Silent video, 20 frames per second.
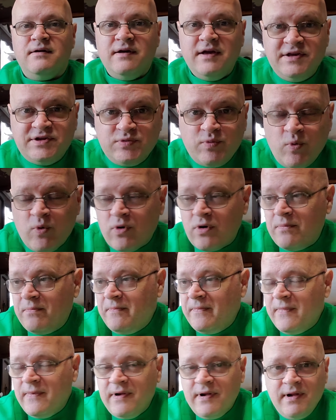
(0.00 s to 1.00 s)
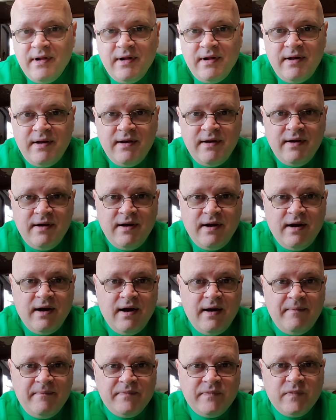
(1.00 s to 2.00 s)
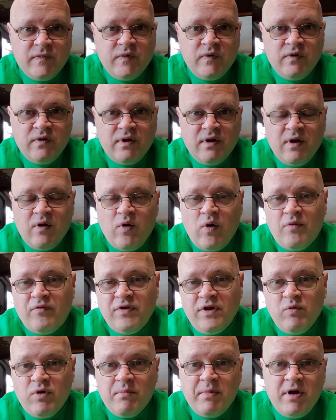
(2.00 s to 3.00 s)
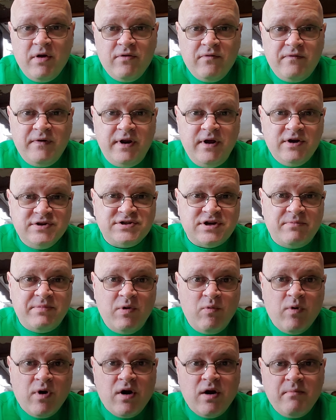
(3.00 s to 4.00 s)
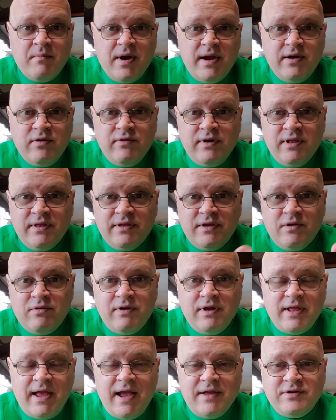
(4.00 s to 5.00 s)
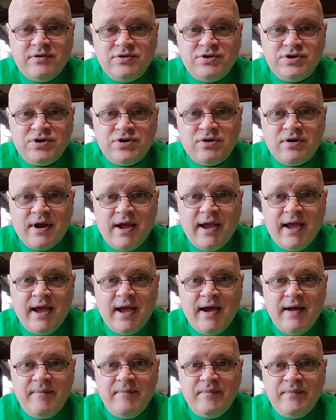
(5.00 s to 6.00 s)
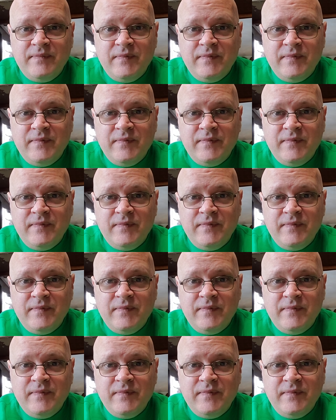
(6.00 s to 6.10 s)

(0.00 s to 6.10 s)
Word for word: It's warm. Uh, hopefully, one of my other videos, I'll be wearing my green the Green Lantern shirt I got.